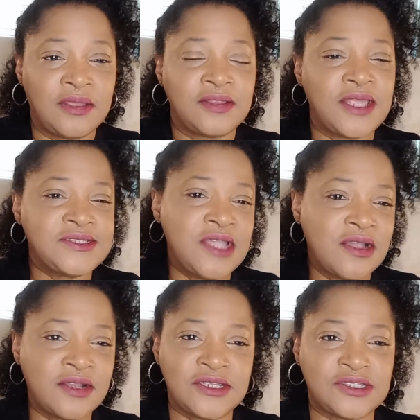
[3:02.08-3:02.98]
That's not
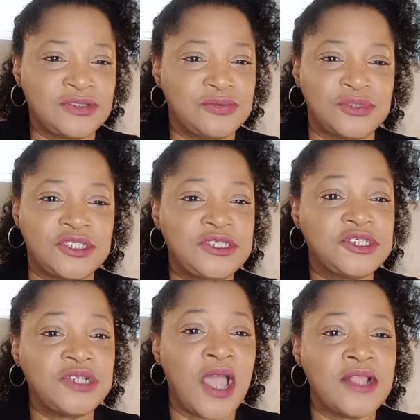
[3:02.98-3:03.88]
going to seduce. She
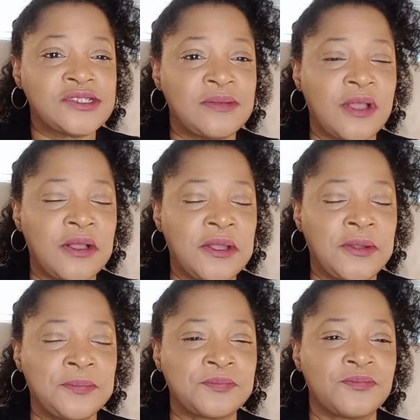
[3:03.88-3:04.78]
should have gotten
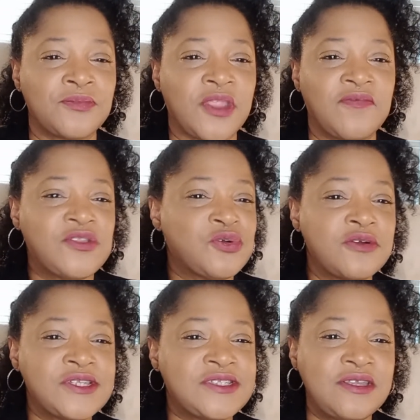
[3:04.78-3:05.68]
some
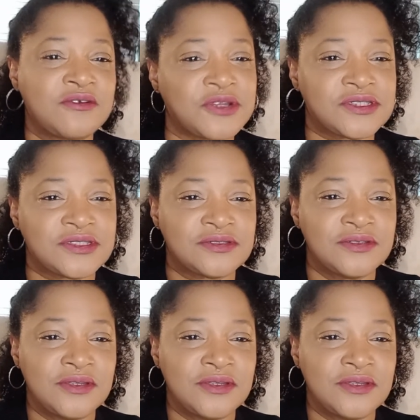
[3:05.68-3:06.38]
Victoria's Secrets.